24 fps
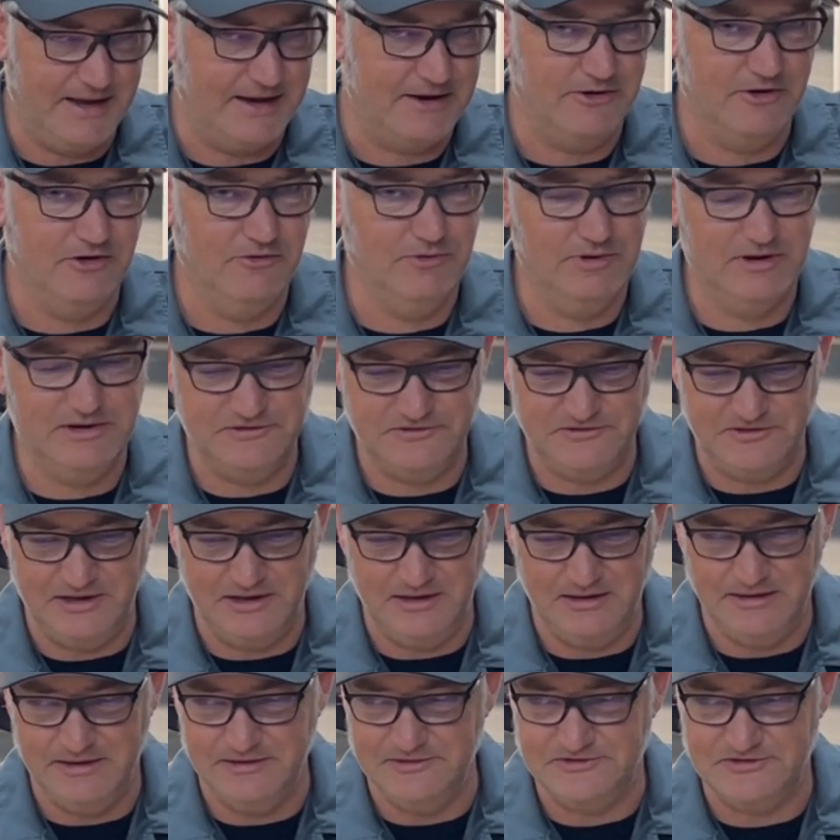don't know what his
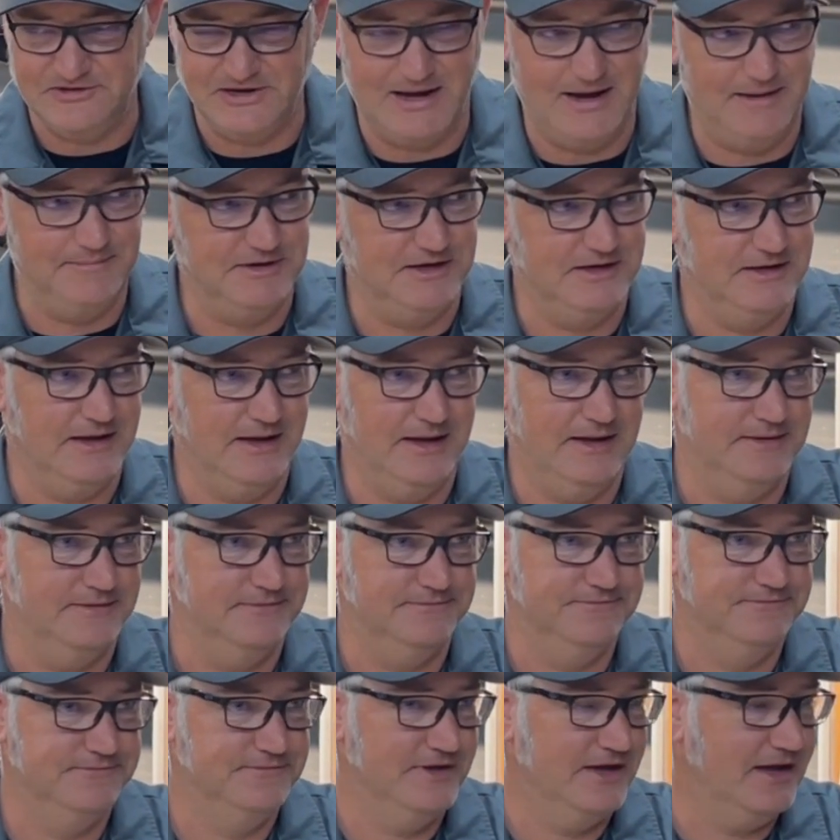deal is. Tommy,
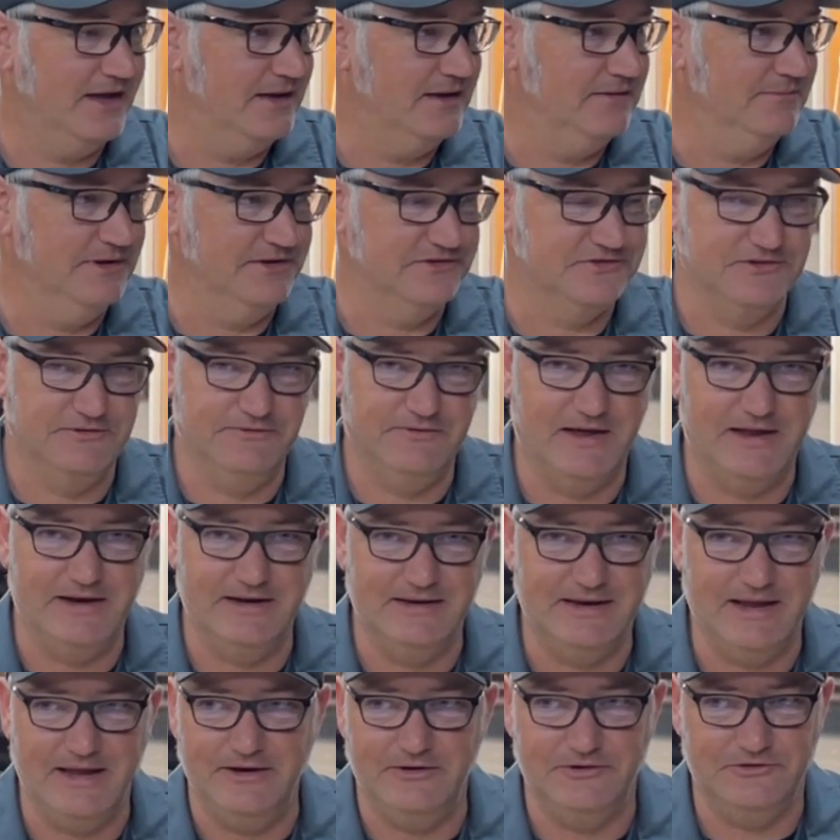he must have had a
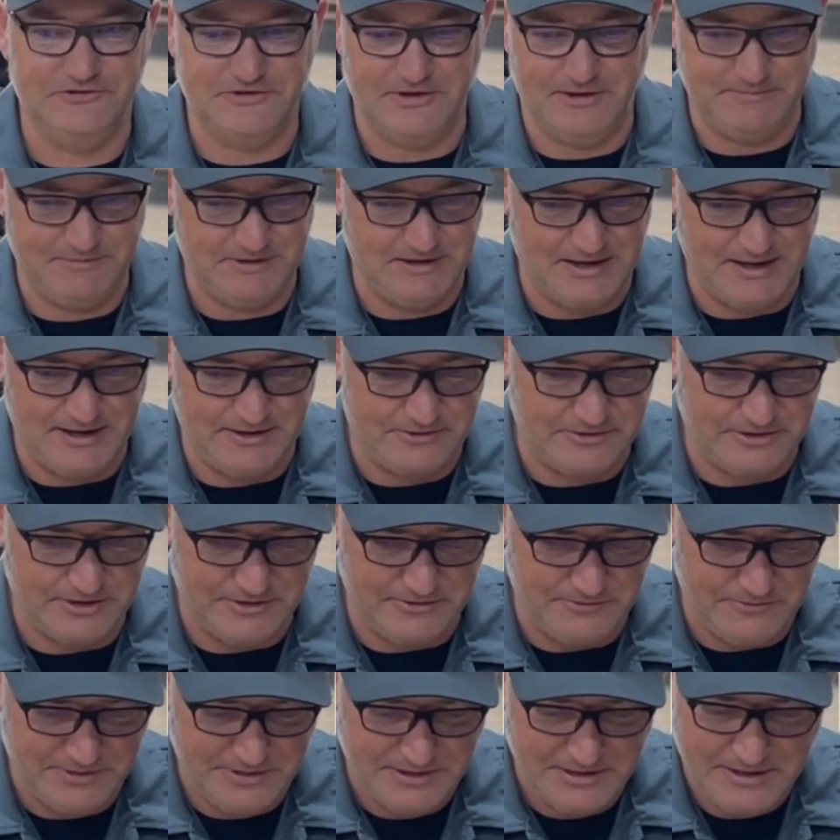date or something. I don't know.